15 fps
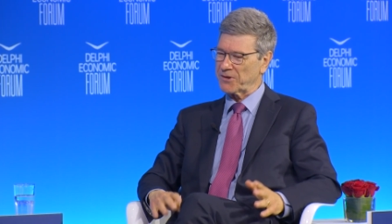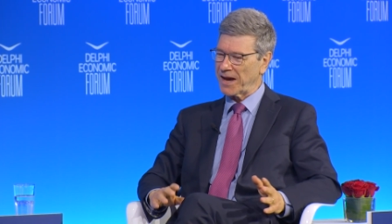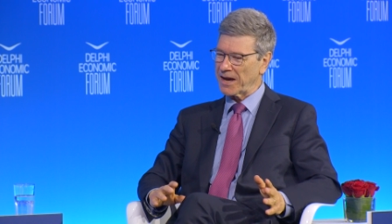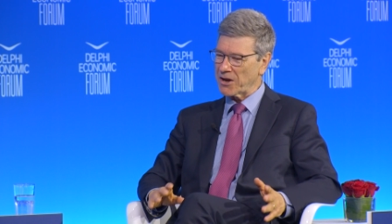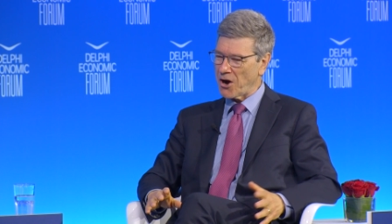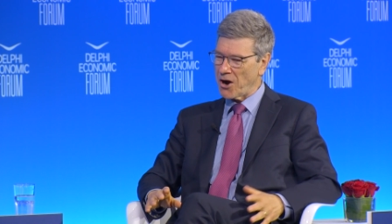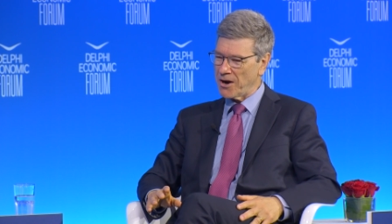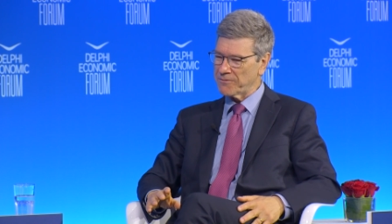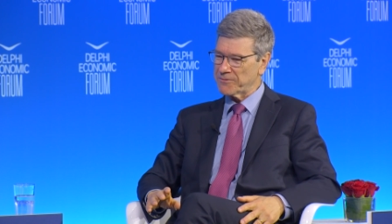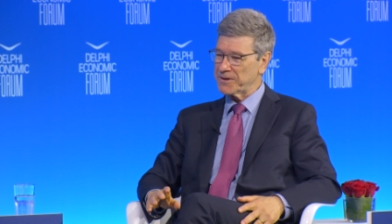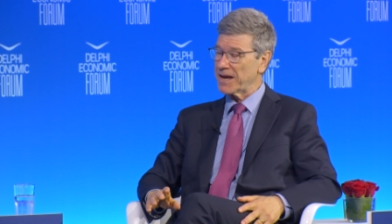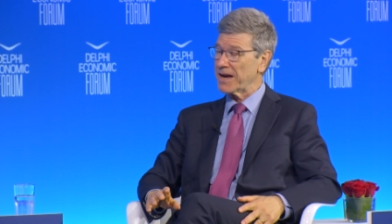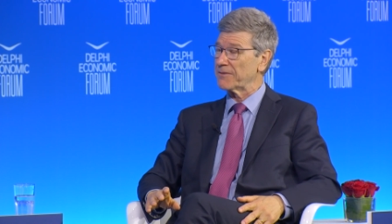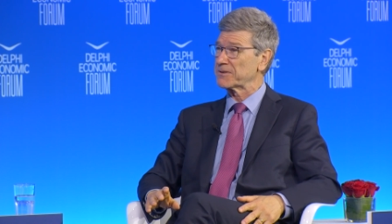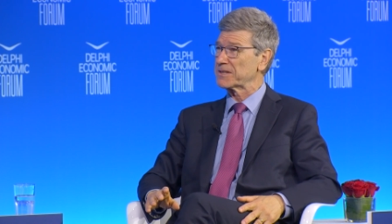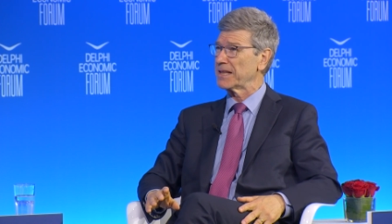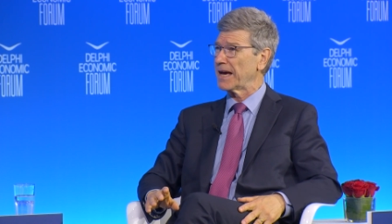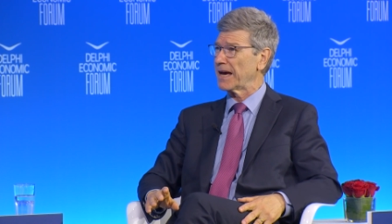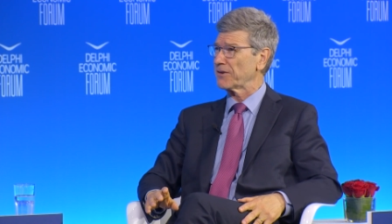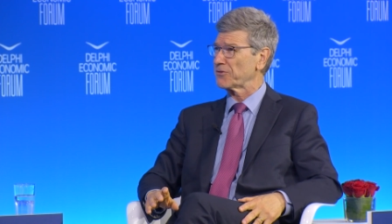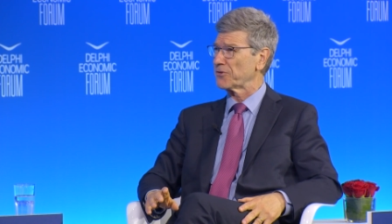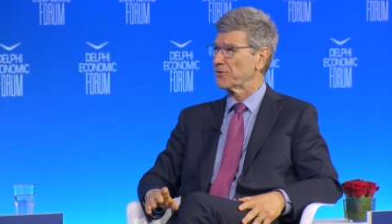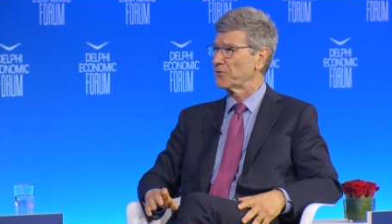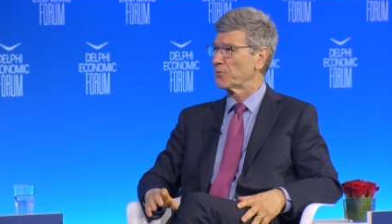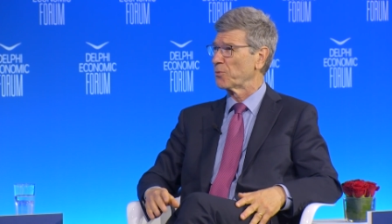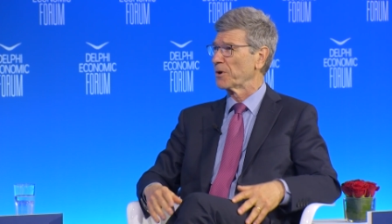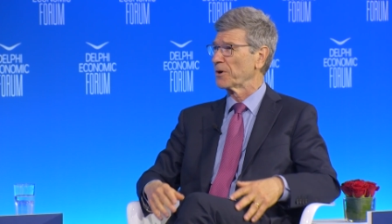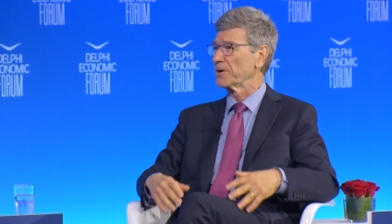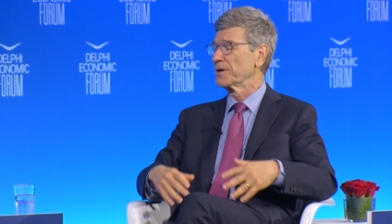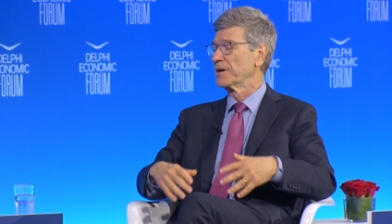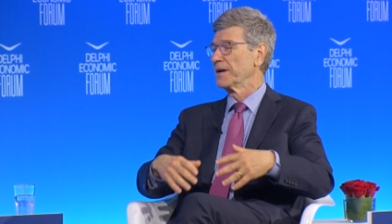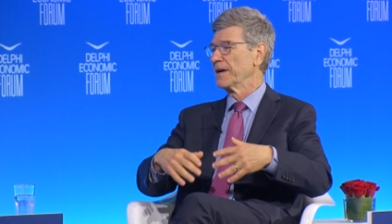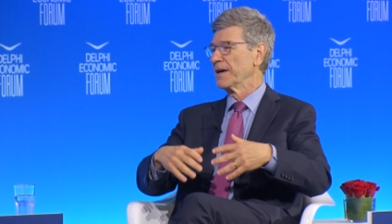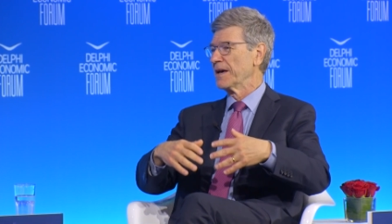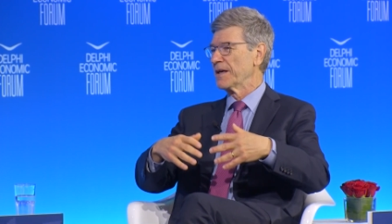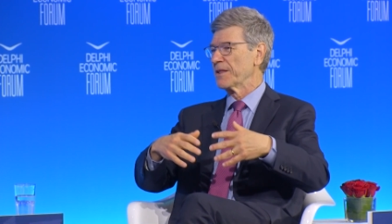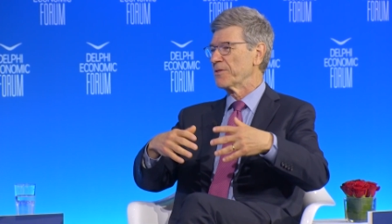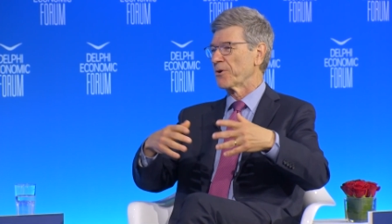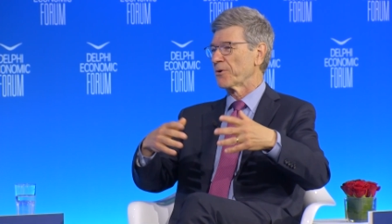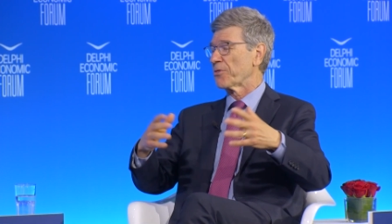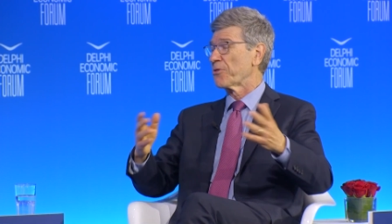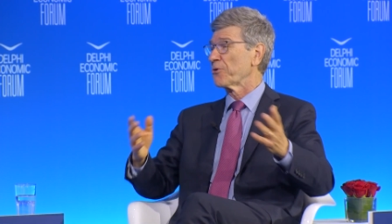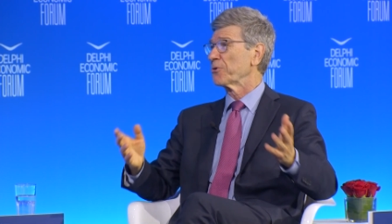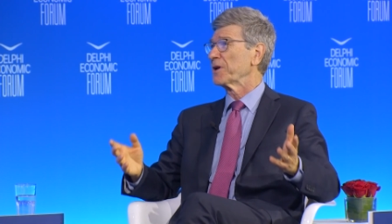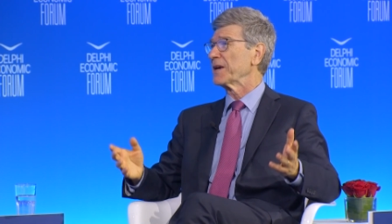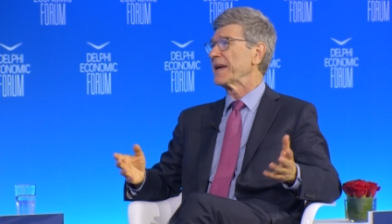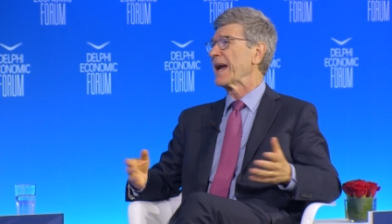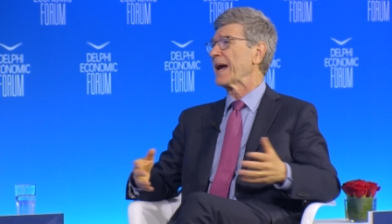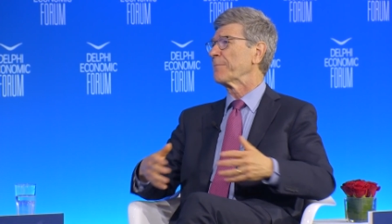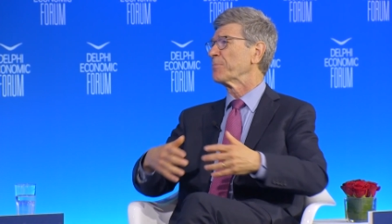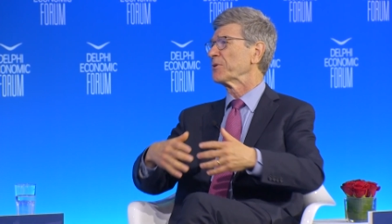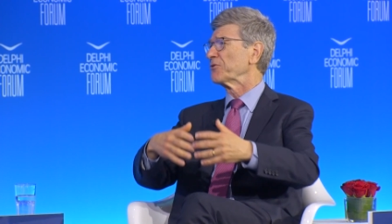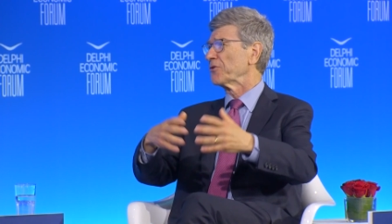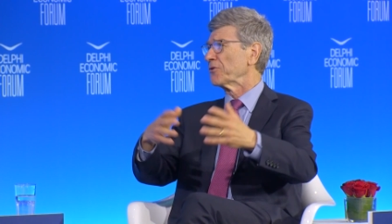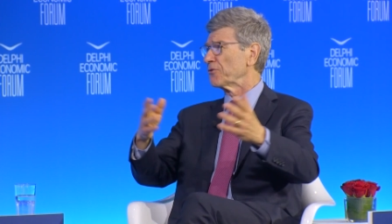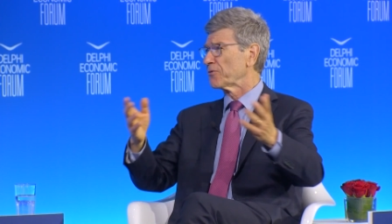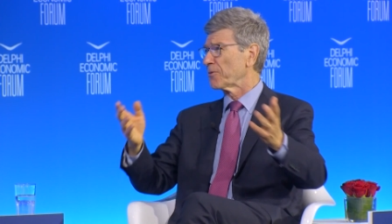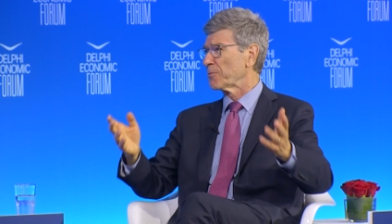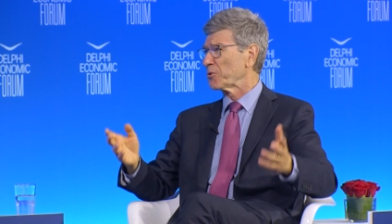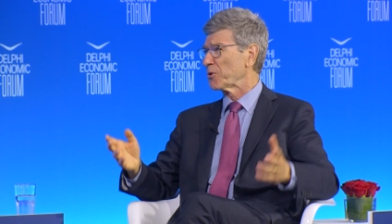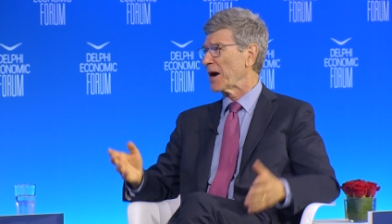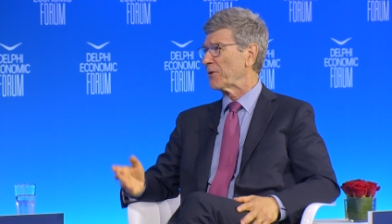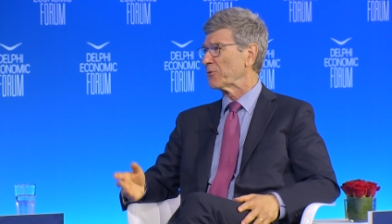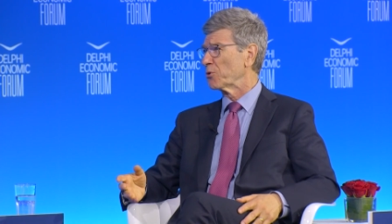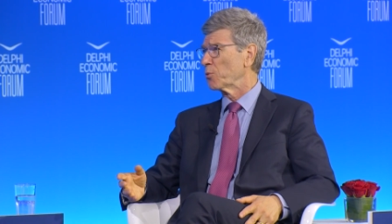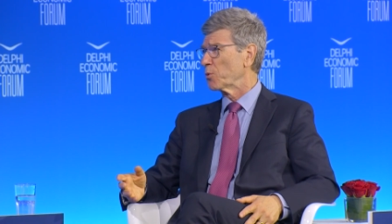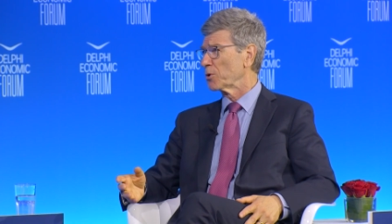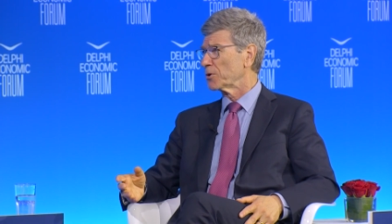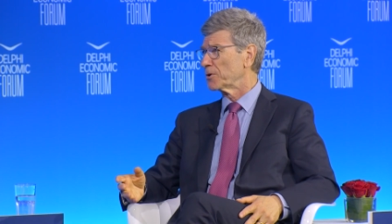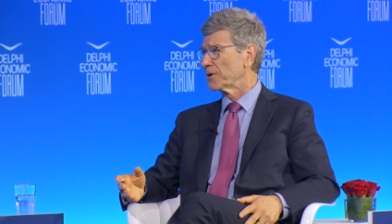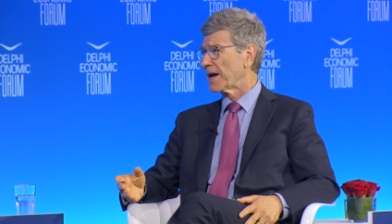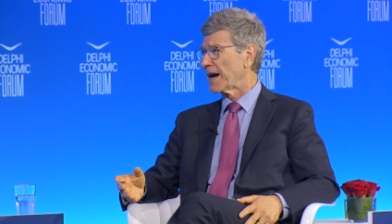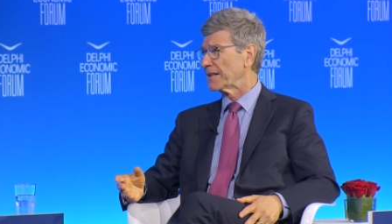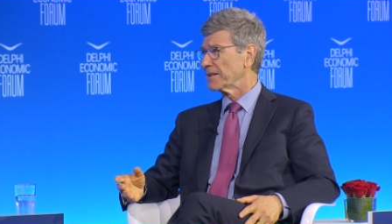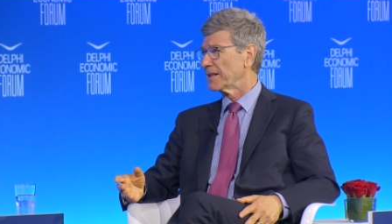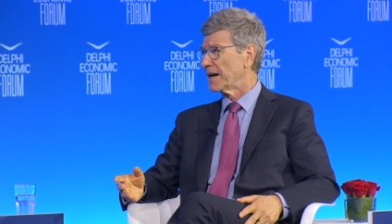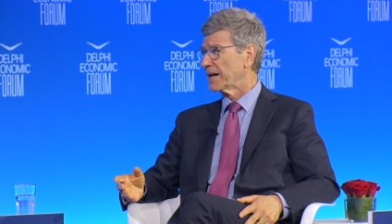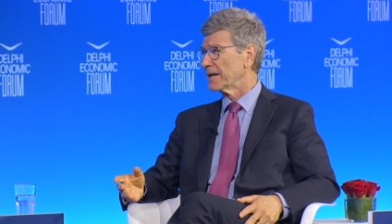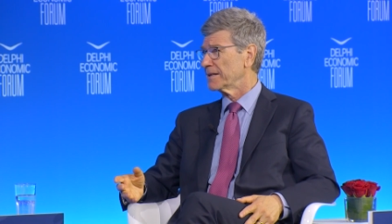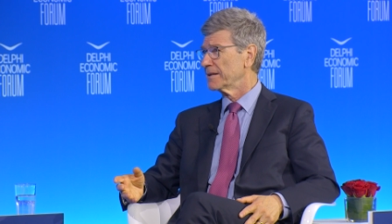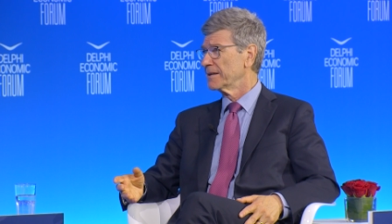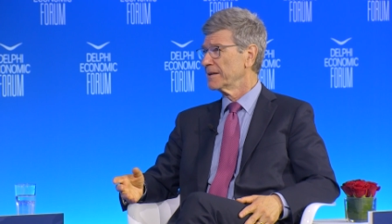I often have classes where there are 30 campuses from around the world online.